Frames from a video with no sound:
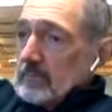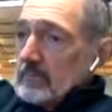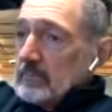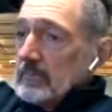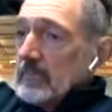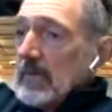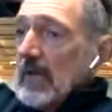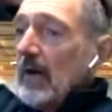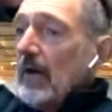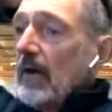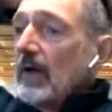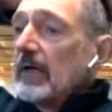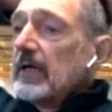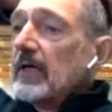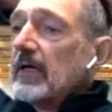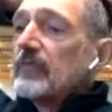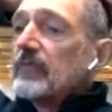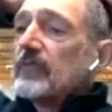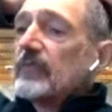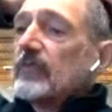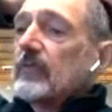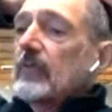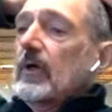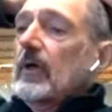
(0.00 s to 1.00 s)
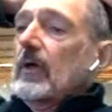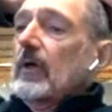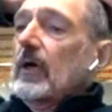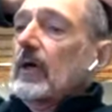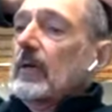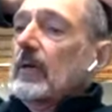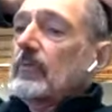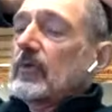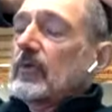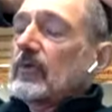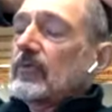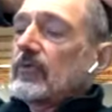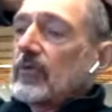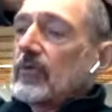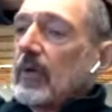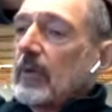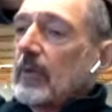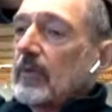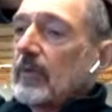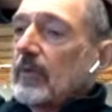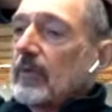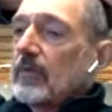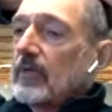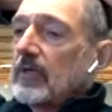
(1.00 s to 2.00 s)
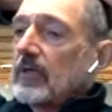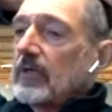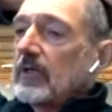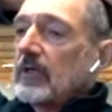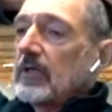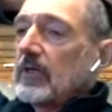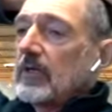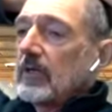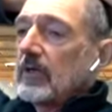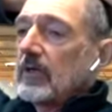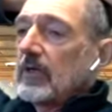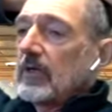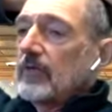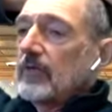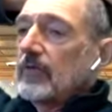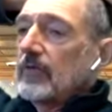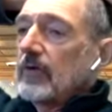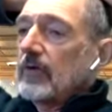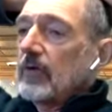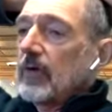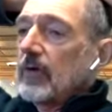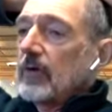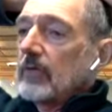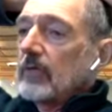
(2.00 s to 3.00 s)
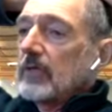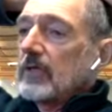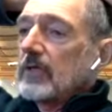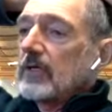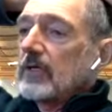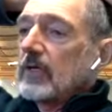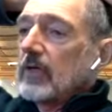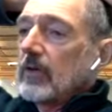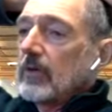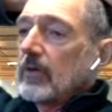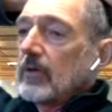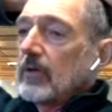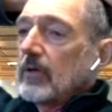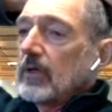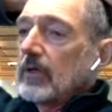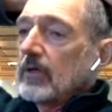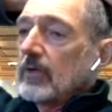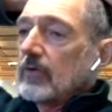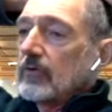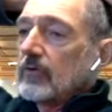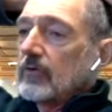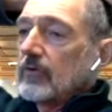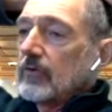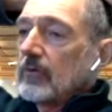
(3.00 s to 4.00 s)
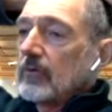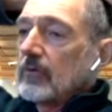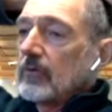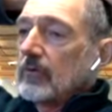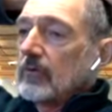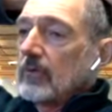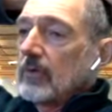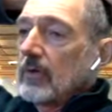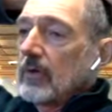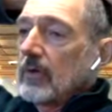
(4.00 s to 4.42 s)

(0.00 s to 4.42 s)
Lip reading: Now, I guess I'm just trying to think here. If you're already going to